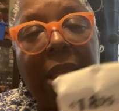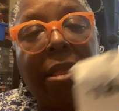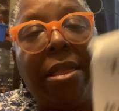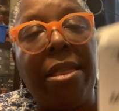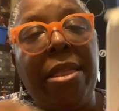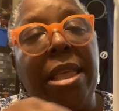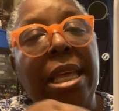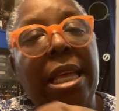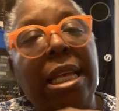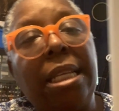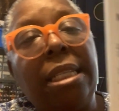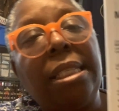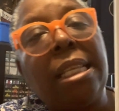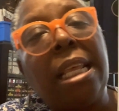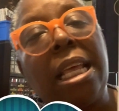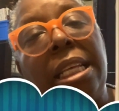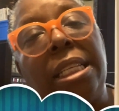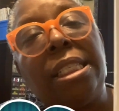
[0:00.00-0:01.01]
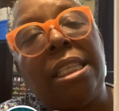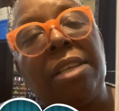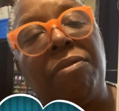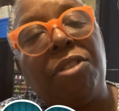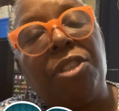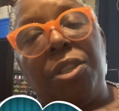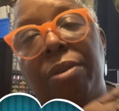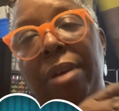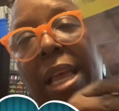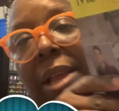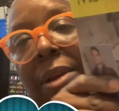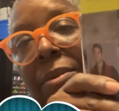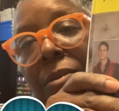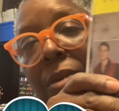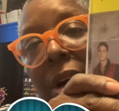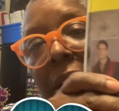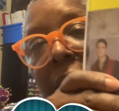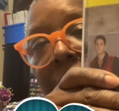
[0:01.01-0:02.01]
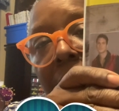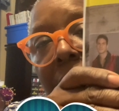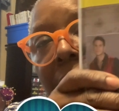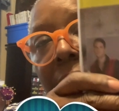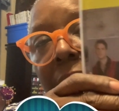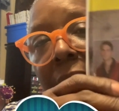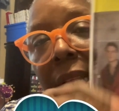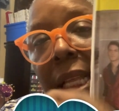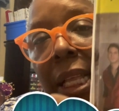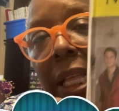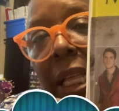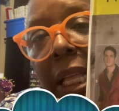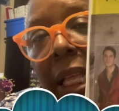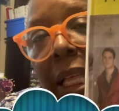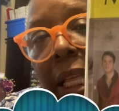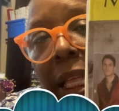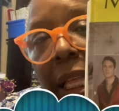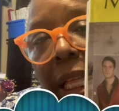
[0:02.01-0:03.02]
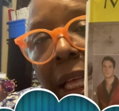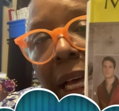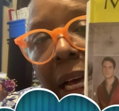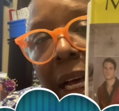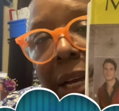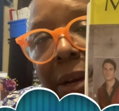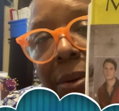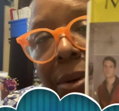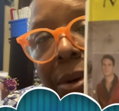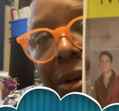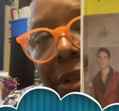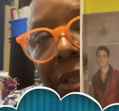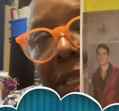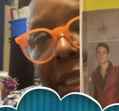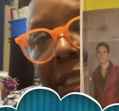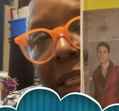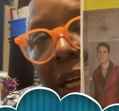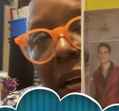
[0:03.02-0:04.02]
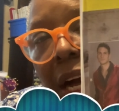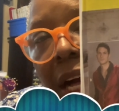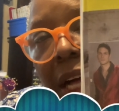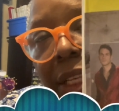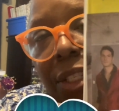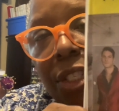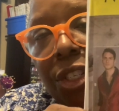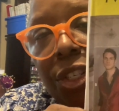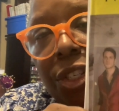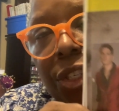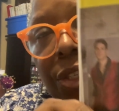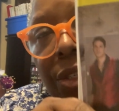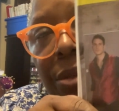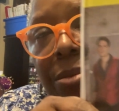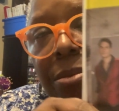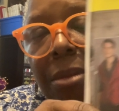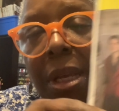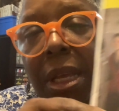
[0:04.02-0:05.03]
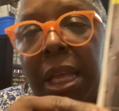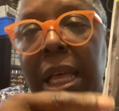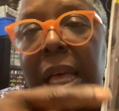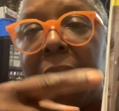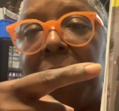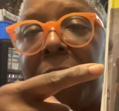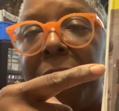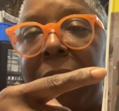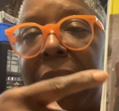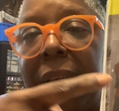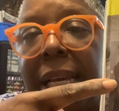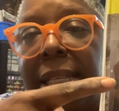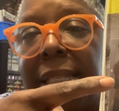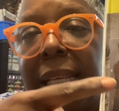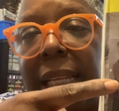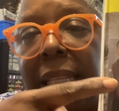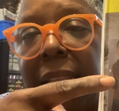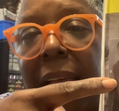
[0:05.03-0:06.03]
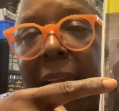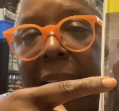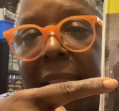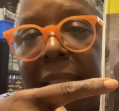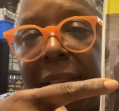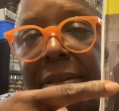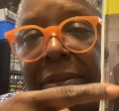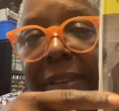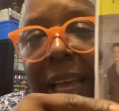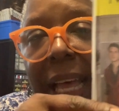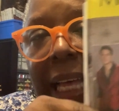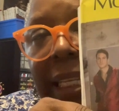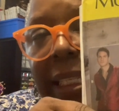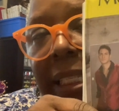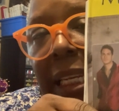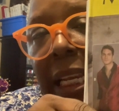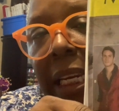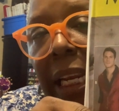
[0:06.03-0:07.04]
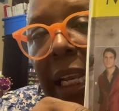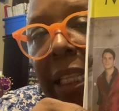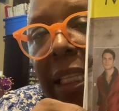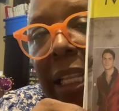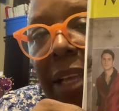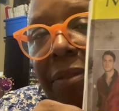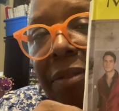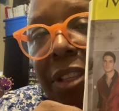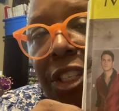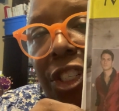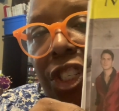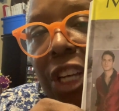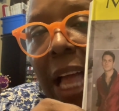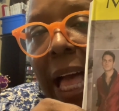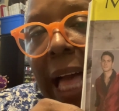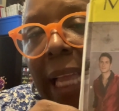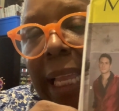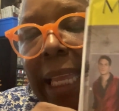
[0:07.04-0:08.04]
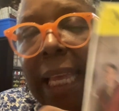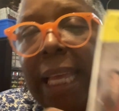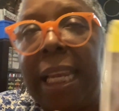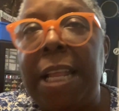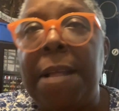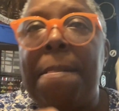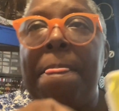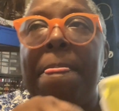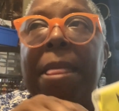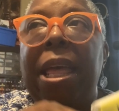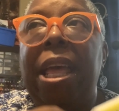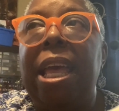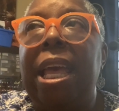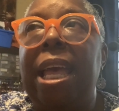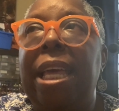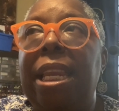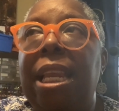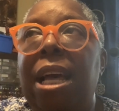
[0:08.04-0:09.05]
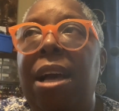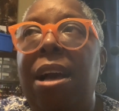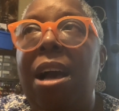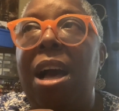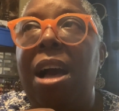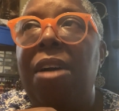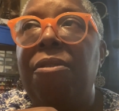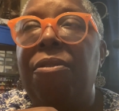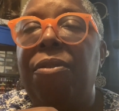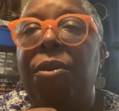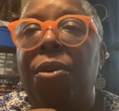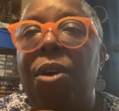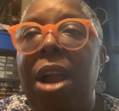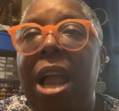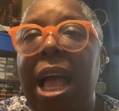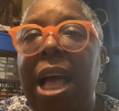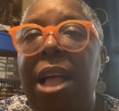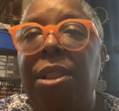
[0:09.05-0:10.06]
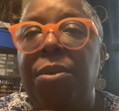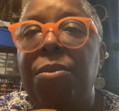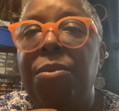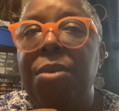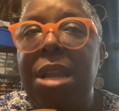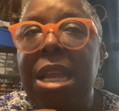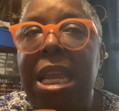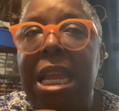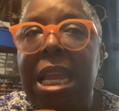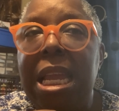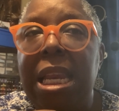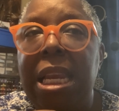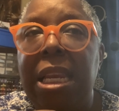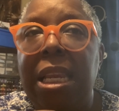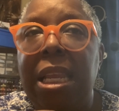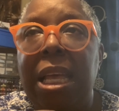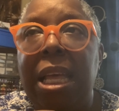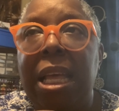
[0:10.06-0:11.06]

this 7281. I ordered this costume because I like the vest and I love the jacket. And for Halloween,